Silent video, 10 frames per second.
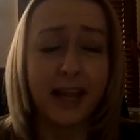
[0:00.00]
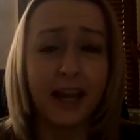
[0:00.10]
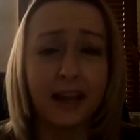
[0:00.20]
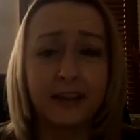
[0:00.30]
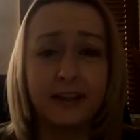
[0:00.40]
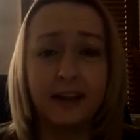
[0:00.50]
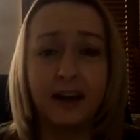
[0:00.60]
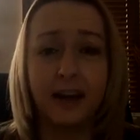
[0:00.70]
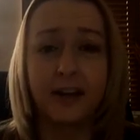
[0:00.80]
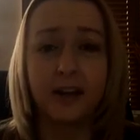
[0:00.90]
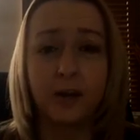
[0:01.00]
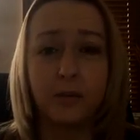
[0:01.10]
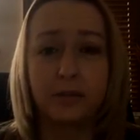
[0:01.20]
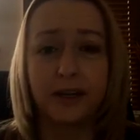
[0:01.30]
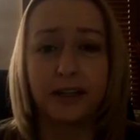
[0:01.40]
And I
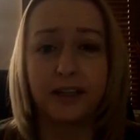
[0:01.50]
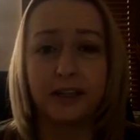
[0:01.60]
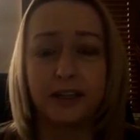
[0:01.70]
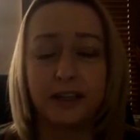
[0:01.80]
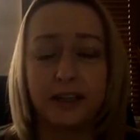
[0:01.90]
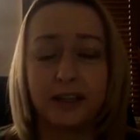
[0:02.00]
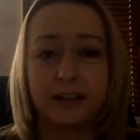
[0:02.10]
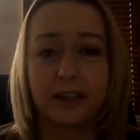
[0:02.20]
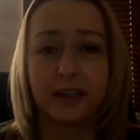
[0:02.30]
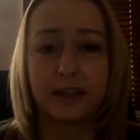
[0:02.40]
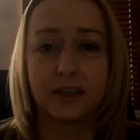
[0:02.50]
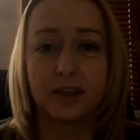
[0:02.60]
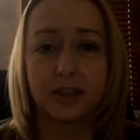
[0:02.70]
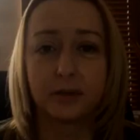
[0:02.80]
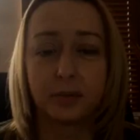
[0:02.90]
know Brendan he's
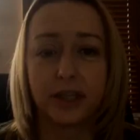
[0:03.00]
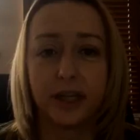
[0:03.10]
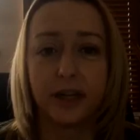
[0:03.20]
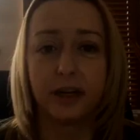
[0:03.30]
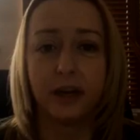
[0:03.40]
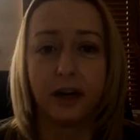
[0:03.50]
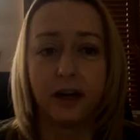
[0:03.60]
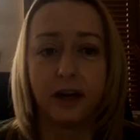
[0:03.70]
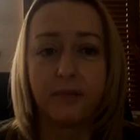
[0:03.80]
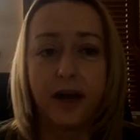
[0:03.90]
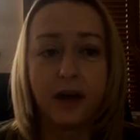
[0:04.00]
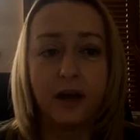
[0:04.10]
just putting a